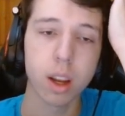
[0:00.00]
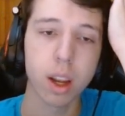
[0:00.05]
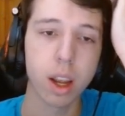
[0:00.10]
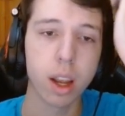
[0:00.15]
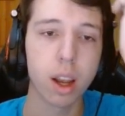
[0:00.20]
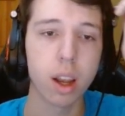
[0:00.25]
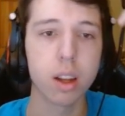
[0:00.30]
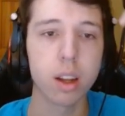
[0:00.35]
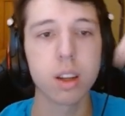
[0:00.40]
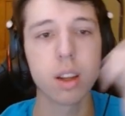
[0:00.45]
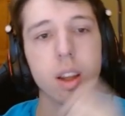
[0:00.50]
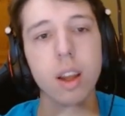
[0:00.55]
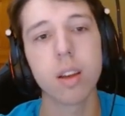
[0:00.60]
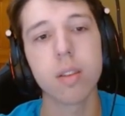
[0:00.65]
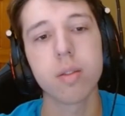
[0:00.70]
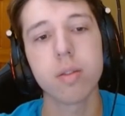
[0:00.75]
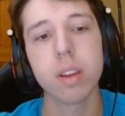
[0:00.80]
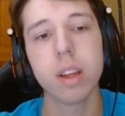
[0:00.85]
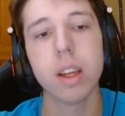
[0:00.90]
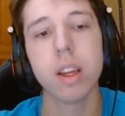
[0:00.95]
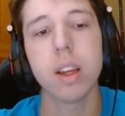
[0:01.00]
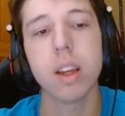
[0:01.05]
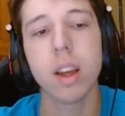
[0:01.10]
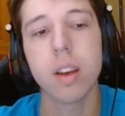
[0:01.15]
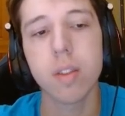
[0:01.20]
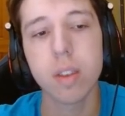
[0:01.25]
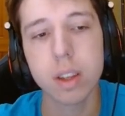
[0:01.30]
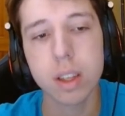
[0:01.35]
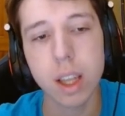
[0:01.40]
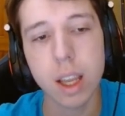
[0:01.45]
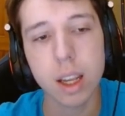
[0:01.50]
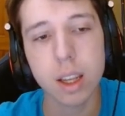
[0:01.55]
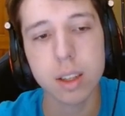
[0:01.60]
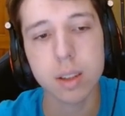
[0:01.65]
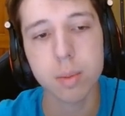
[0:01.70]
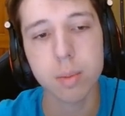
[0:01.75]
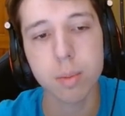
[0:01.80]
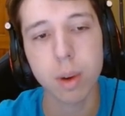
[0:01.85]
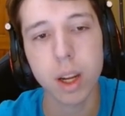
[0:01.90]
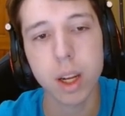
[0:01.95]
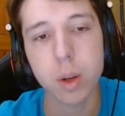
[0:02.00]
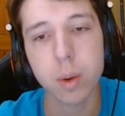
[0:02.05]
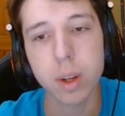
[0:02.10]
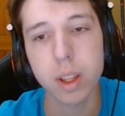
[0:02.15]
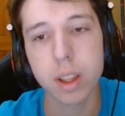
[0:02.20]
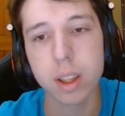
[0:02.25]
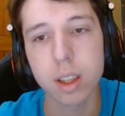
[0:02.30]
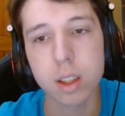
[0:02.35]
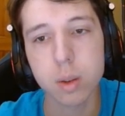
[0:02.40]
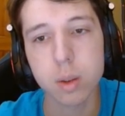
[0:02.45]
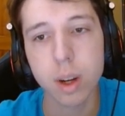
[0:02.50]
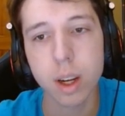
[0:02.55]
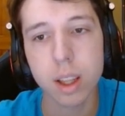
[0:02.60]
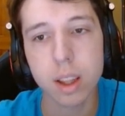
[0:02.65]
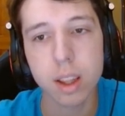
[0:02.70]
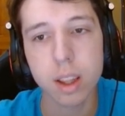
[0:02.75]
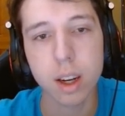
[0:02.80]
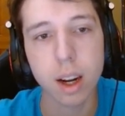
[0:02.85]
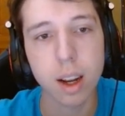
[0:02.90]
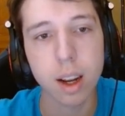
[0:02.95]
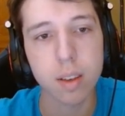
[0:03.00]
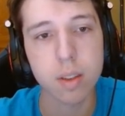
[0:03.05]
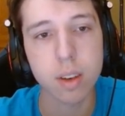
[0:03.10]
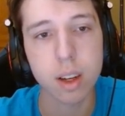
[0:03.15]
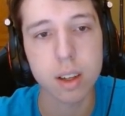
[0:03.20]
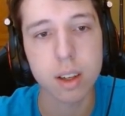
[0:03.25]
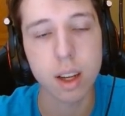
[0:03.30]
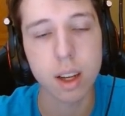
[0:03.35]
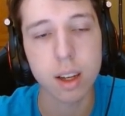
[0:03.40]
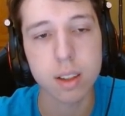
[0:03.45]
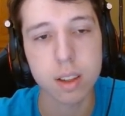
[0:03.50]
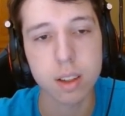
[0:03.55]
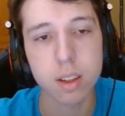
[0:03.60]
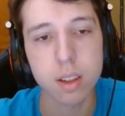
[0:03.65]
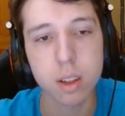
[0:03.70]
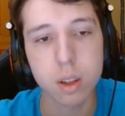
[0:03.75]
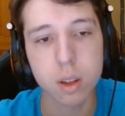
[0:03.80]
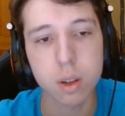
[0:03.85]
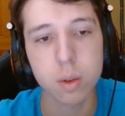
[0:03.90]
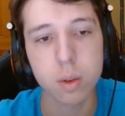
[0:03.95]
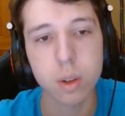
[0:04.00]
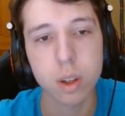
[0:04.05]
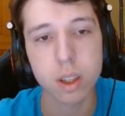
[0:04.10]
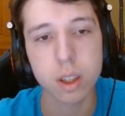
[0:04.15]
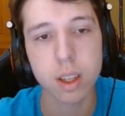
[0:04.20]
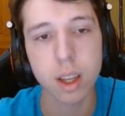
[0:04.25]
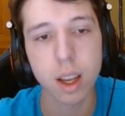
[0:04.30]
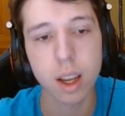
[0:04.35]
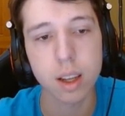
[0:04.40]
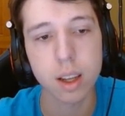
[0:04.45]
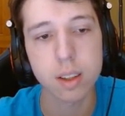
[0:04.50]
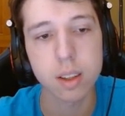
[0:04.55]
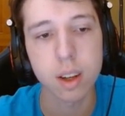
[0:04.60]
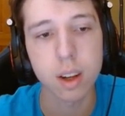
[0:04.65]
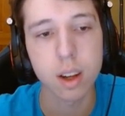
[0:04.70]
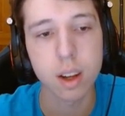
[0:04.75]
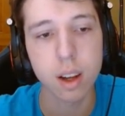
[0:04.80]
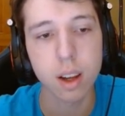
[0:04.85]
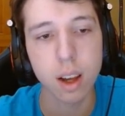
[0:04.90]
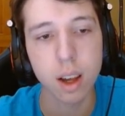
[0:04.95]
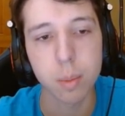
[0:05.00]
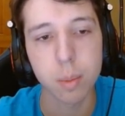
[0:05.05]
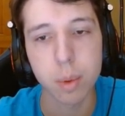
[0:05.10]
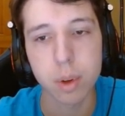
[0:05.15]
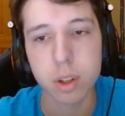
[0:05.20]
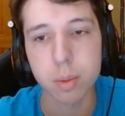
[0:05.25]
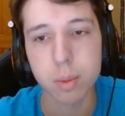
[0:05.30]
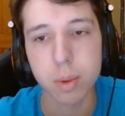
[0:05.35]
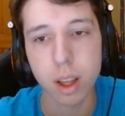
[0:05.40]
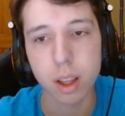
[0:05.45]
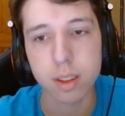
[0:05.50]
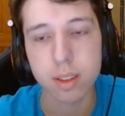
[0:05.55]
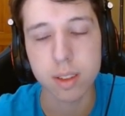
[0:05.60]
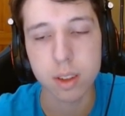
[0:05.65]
And if he takes my queen this way, then I have knight takes e2, rook takes, and bishop takes.